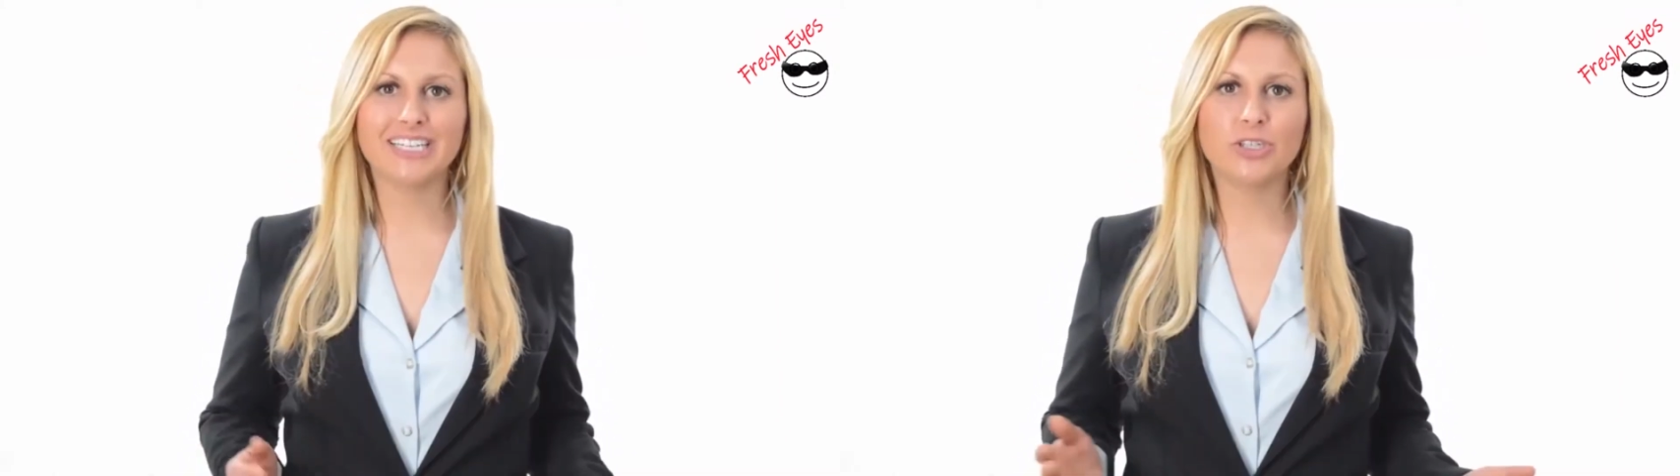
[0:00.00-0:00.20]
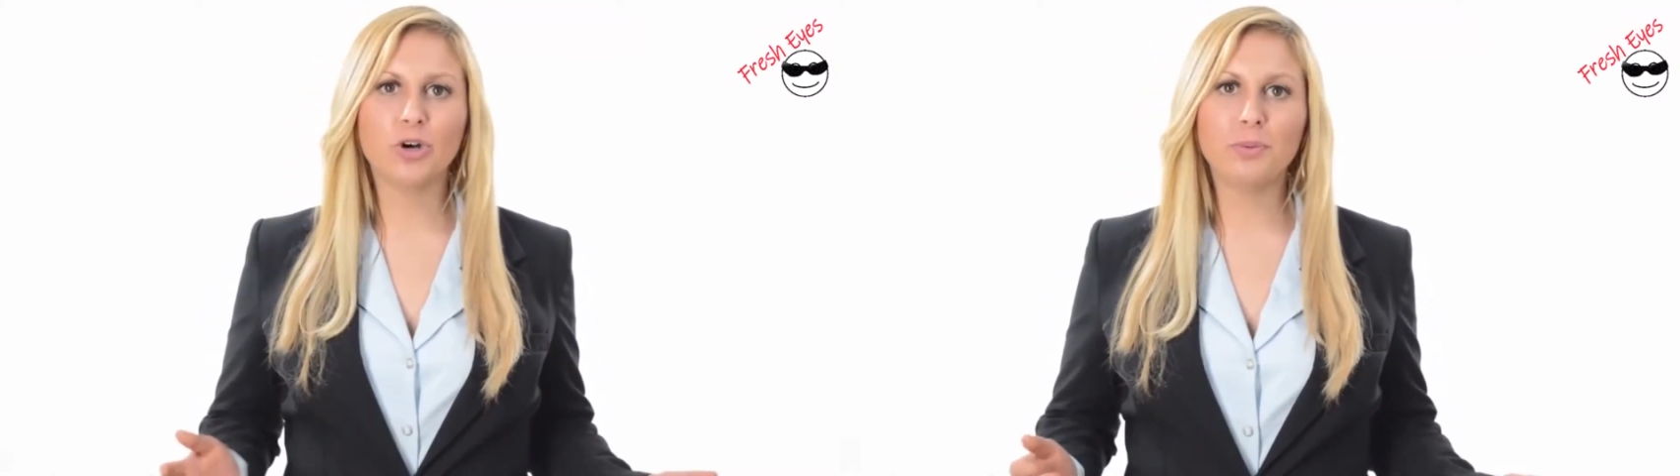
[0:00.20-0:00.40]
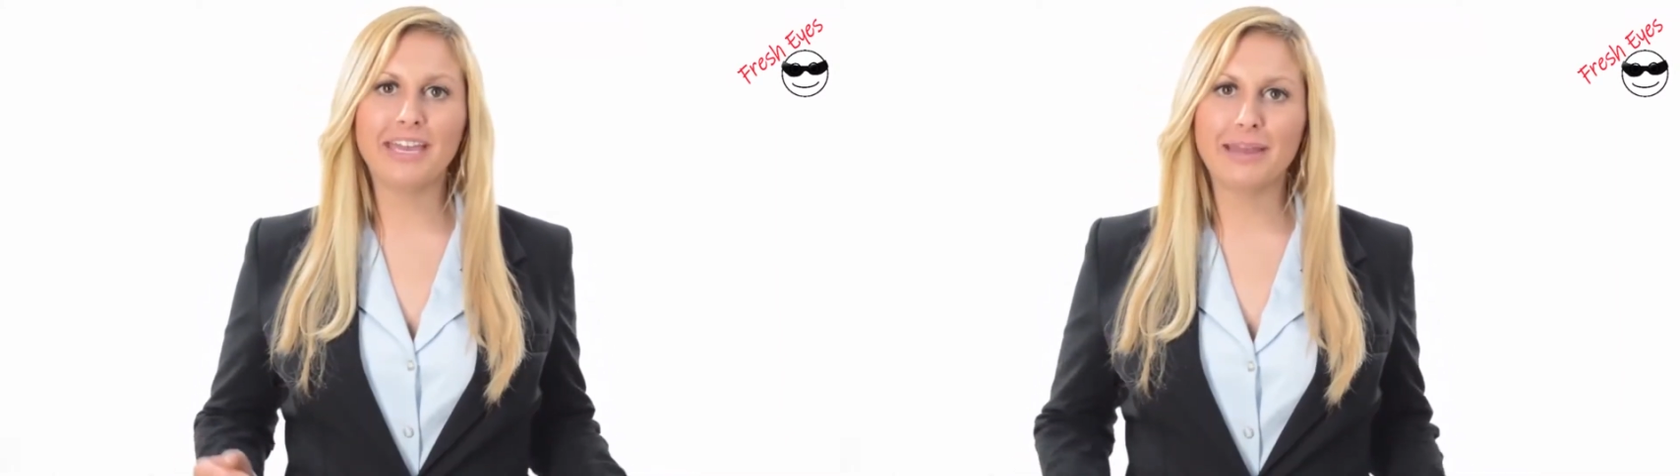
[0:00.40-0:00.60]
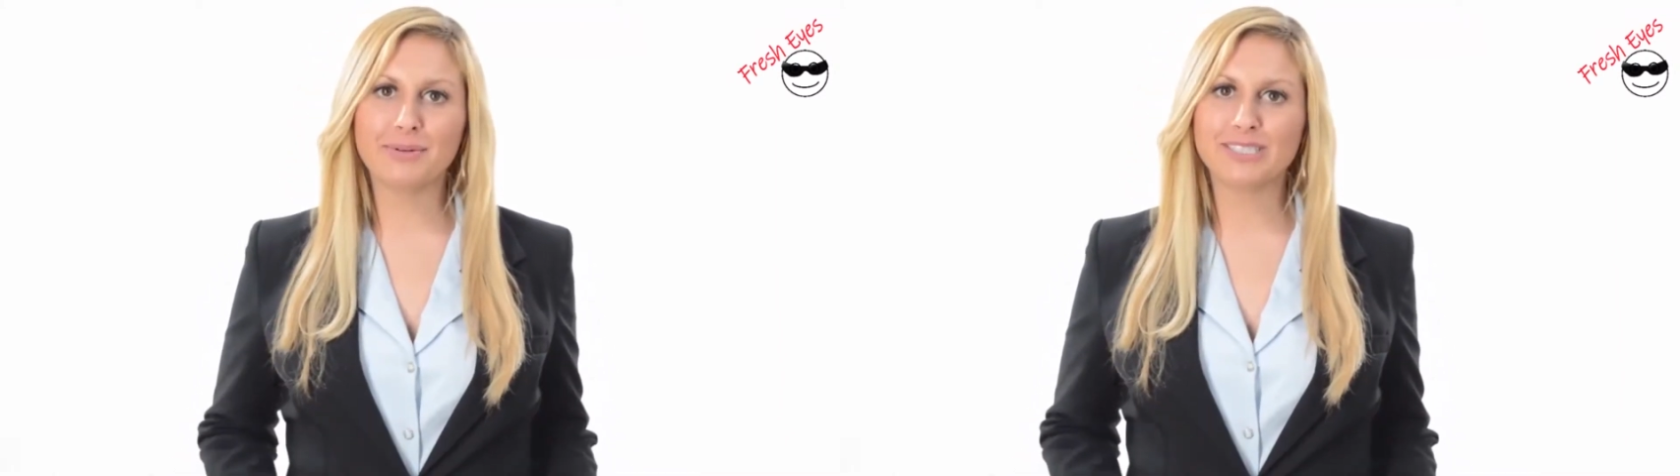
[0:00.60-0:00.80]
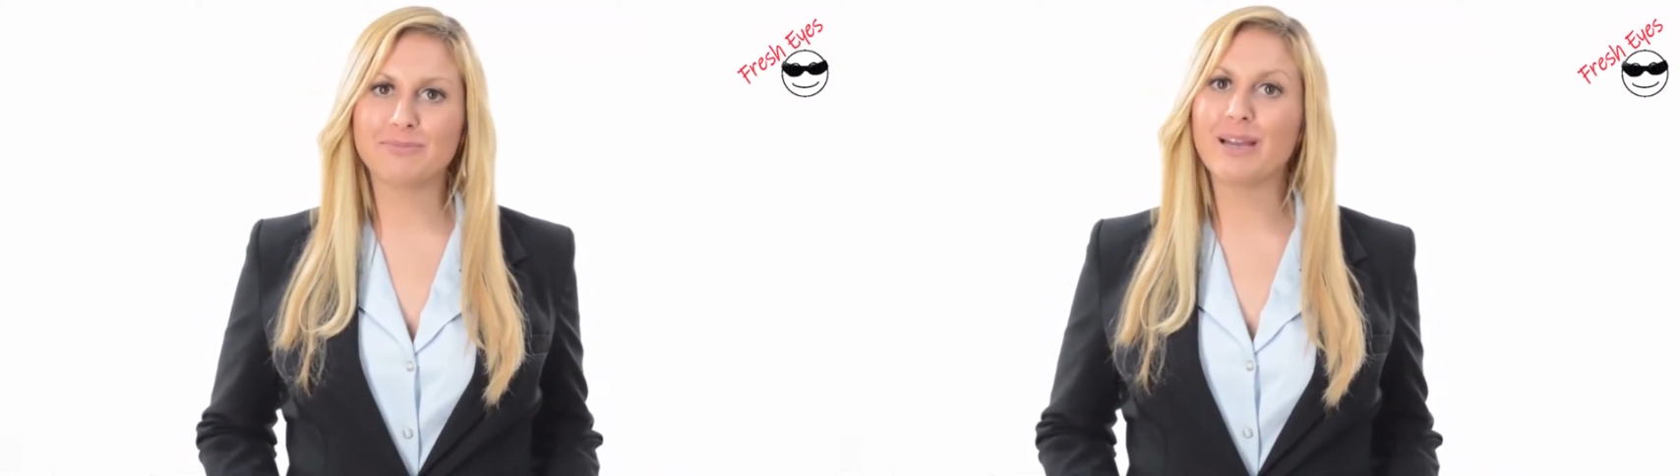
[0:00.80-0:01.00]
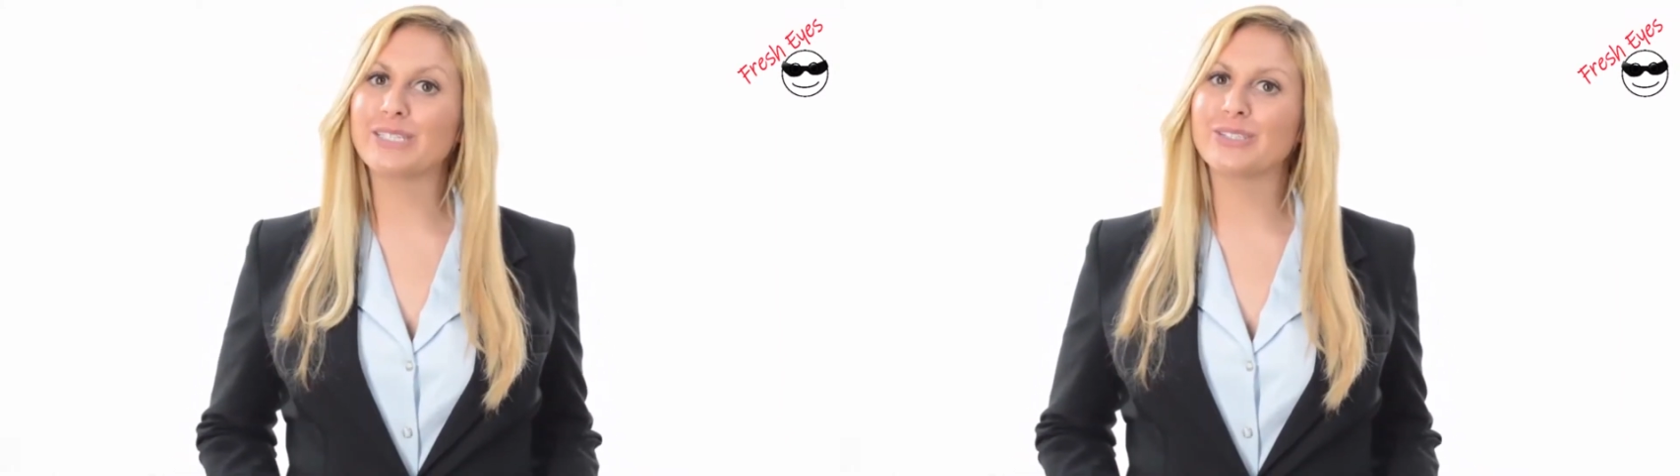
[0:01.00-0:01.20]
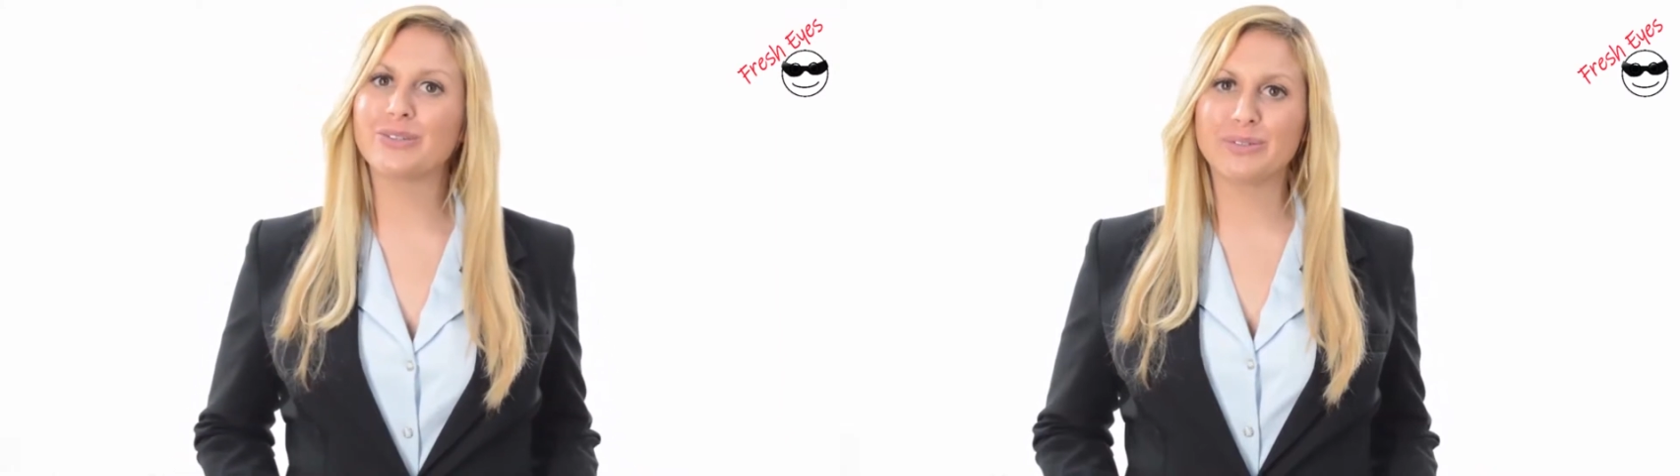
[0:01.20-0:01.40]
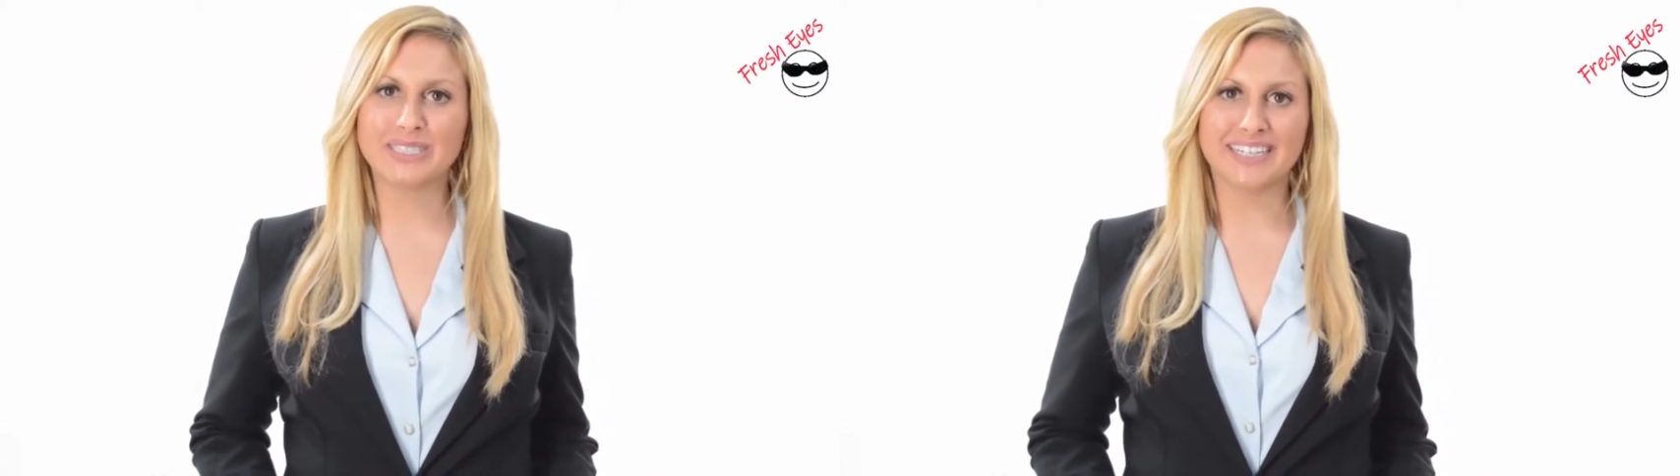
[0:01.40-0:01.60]
You'll be able to measure
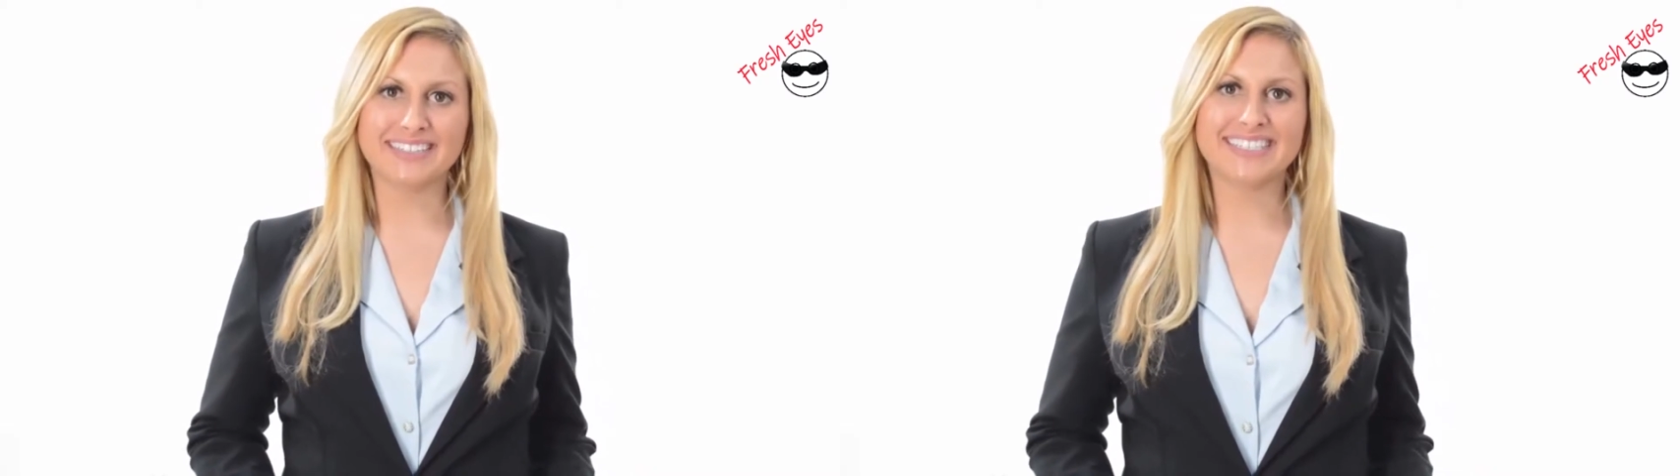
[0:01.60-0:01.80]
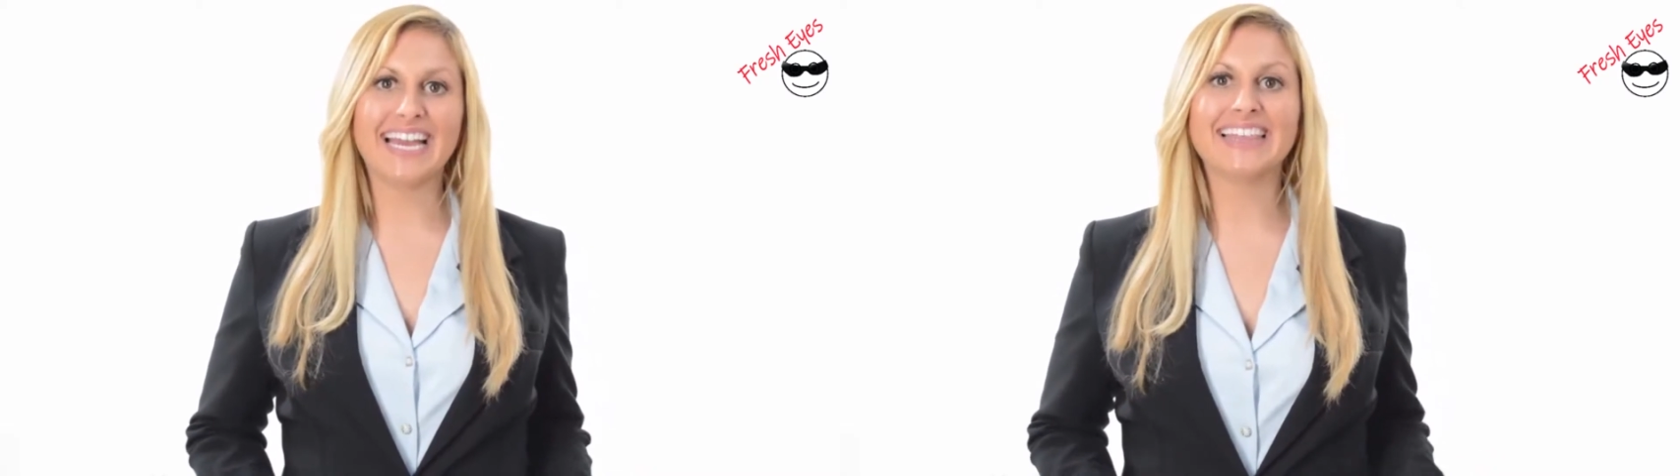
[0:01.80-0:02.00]
the results